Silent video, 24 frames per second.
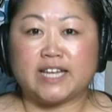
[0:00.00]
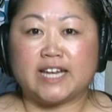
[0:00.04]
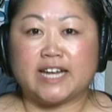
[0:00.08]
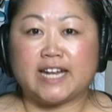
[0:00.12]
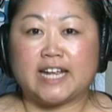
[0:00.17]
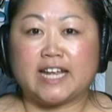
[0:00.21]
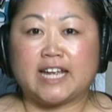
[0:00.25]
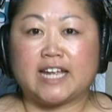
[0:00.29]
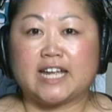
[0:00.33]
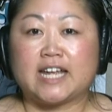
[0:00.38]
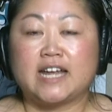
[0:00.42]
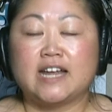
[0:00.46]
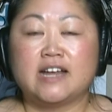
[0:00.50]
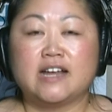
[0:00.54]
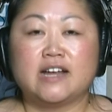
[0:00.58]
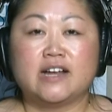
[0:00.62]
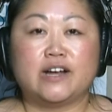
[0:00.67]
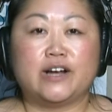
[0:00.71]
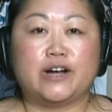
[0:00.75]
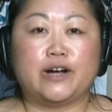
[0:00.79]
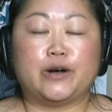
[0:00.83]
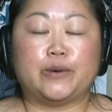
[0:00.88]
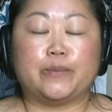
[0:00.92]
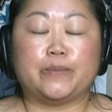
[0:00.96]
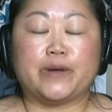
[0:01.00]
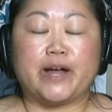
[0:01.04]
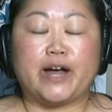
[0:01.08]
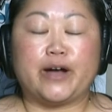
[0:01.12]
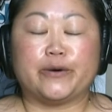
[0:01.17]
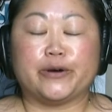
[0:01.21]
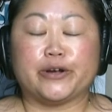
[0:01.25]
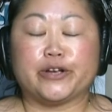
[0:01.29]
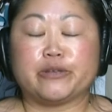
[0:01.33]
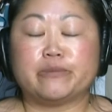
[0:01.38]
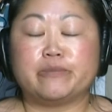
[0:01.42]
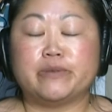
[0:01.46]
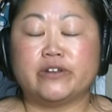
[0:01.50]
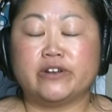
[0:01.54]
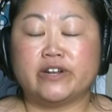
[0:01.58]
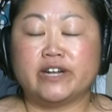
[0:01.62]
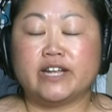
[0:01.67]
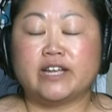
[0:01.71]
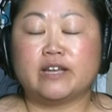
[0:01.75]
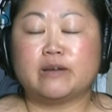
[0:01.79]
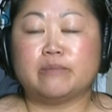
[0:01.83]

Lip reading: getting our community